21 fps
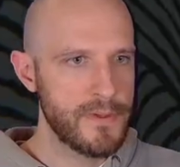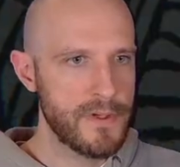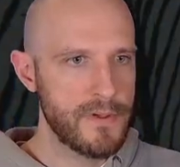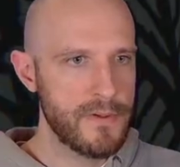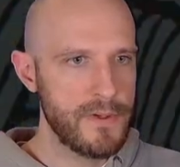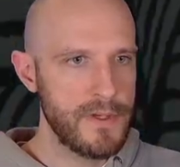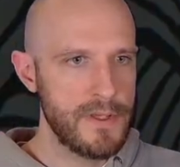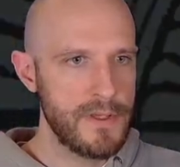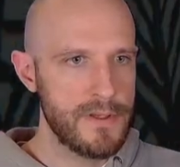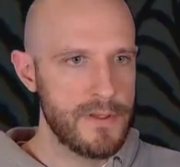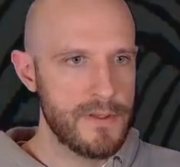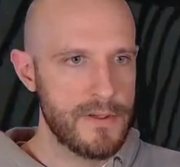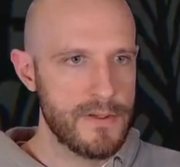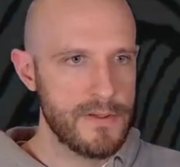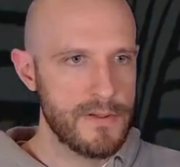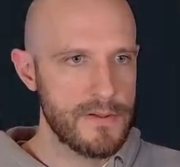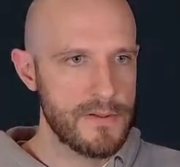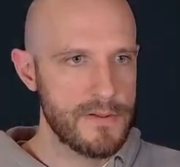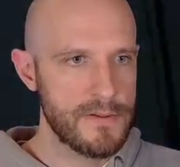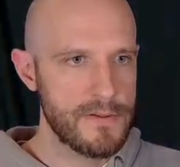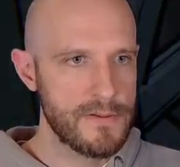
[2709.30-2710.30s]
east.
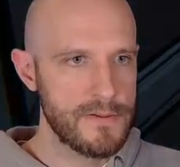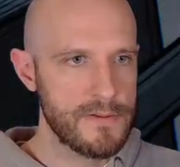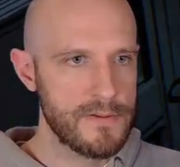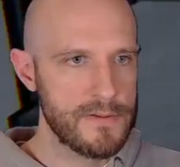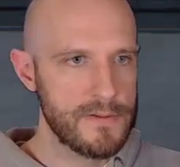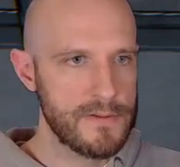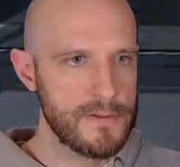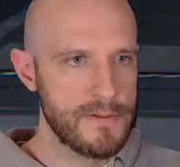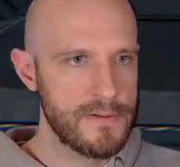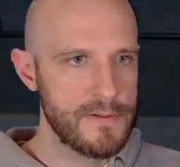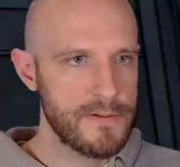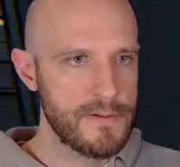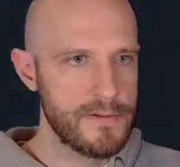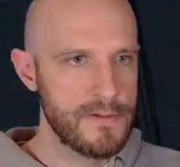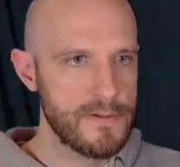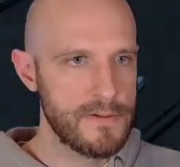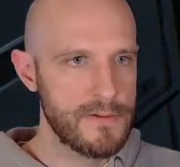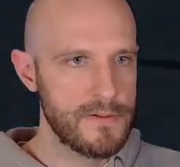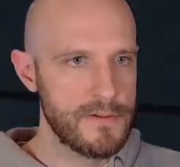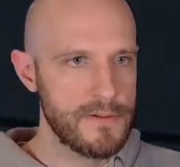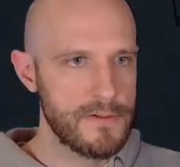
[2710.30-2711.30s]

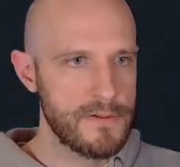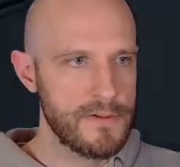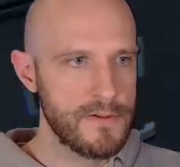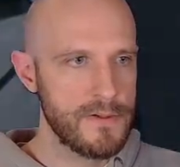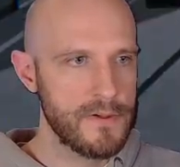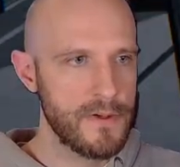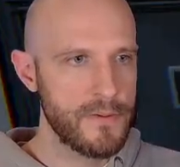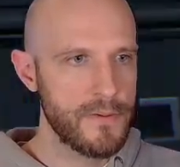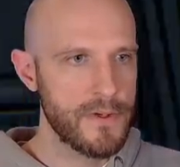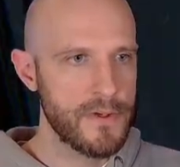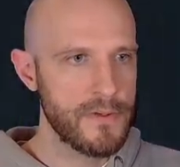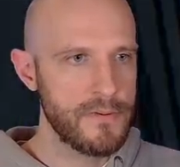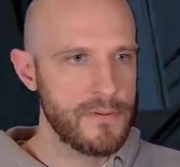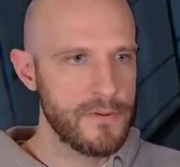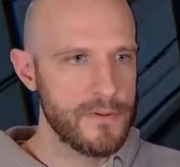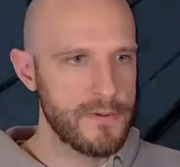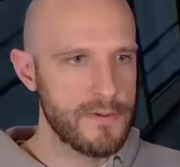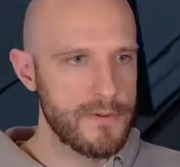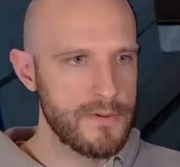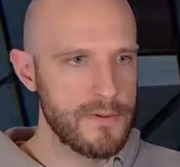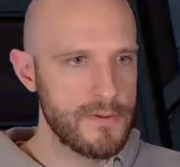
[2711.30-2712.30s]
No, I want to go north.